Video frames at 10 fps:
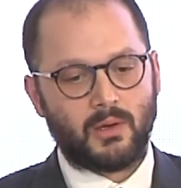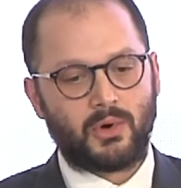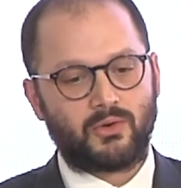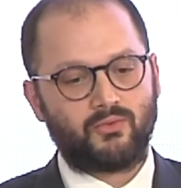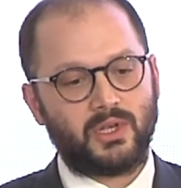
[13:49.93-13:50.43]

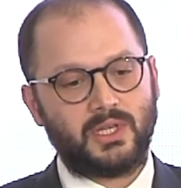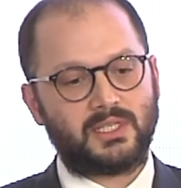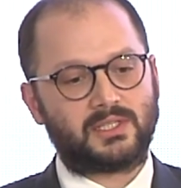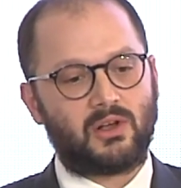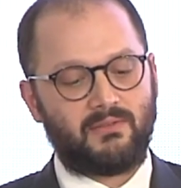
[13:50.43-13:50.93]
But really,
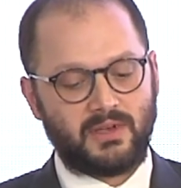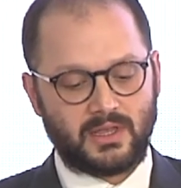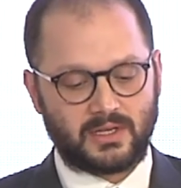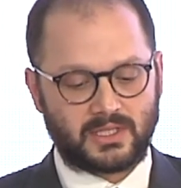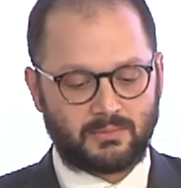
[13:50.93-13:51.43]

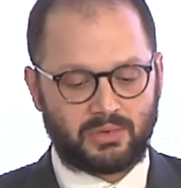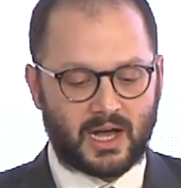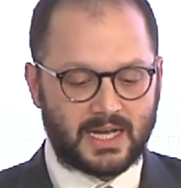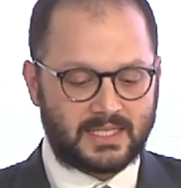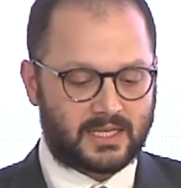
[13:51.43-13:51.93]
solving the
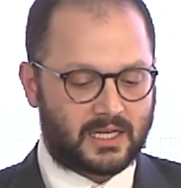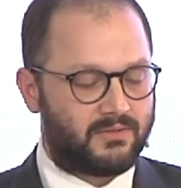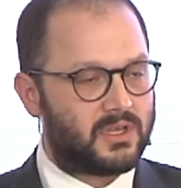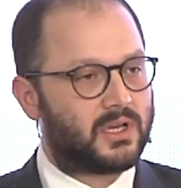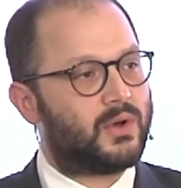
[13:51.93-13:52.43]
supply side
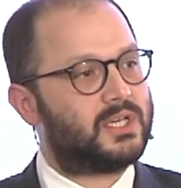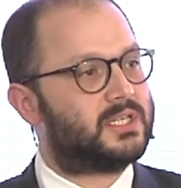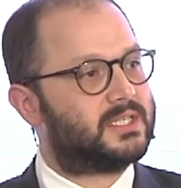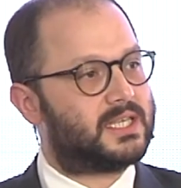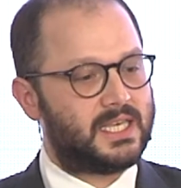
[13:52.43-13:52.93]
of the
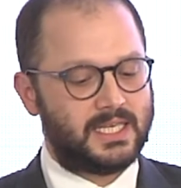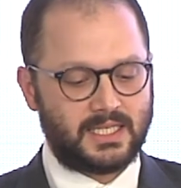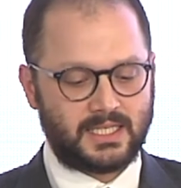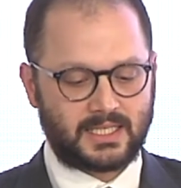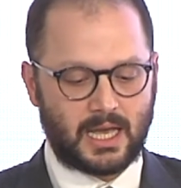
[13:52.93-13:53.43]
equation is the
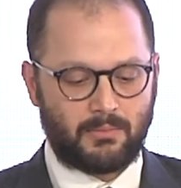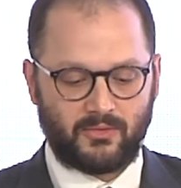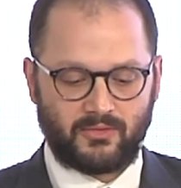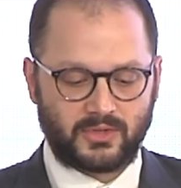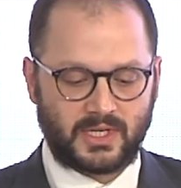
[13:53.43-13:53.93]
easy
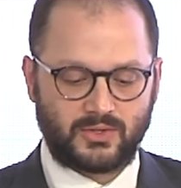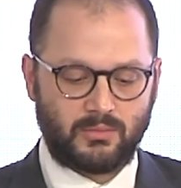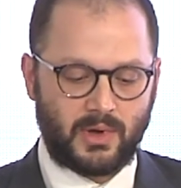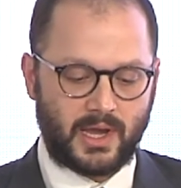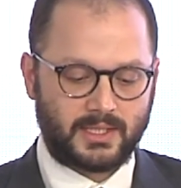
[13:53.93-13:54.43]
step for central
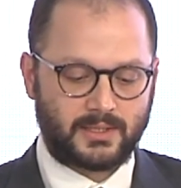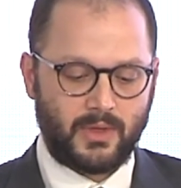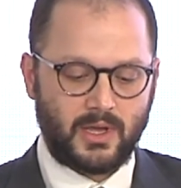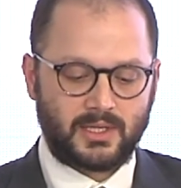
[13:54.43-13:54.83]
banks.